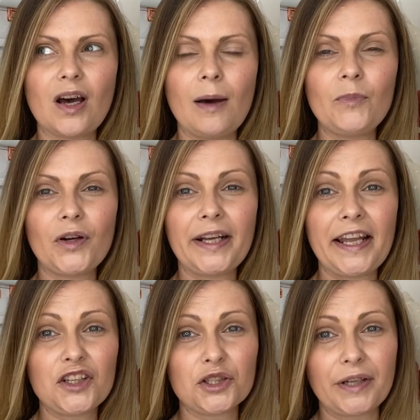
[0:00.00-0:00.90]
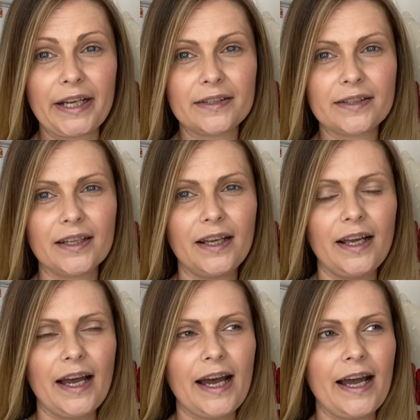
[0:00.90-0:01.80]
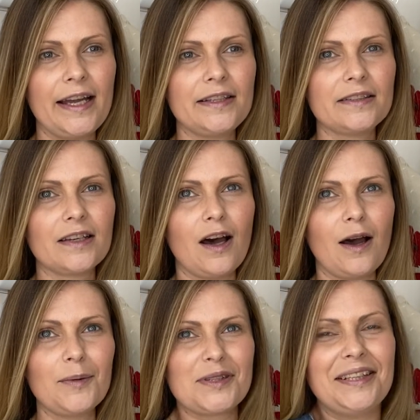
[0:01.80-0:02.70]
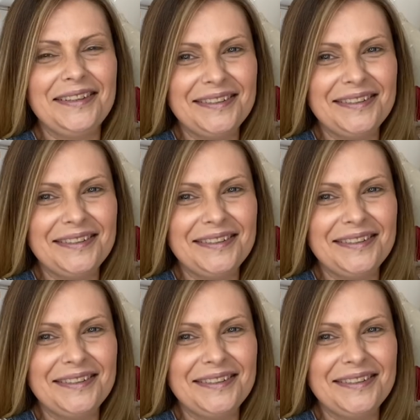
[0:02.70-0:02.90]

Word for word: I'm not going to get tricked. And I was,